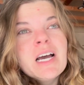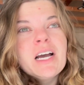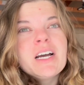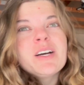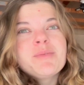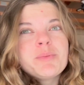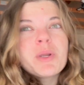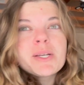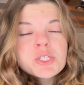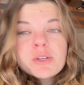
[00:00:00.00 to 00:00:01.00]
I'm
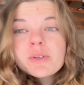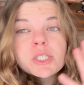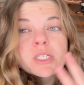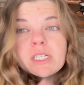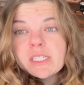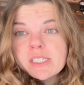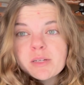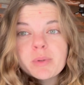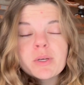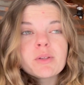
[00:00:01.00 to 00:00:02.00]
not sure if it just needs to
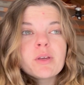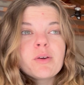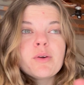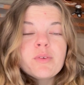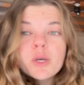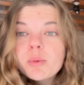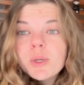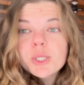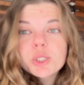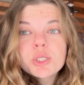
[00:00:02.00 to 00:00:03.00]
build fuel
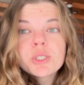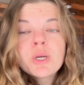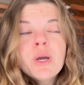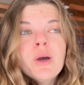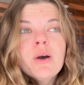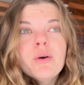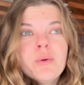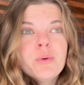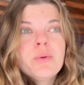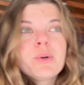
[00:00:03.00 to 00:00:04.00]
pressure
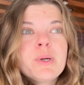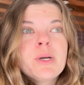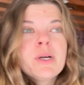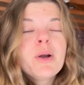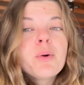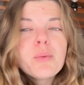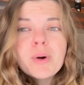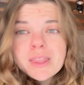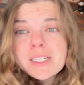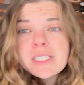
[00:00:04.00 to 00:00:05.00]
or
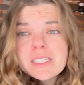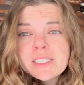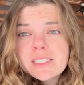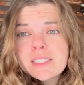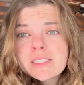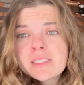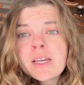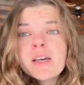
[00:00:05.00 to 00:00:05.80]
what the deal is,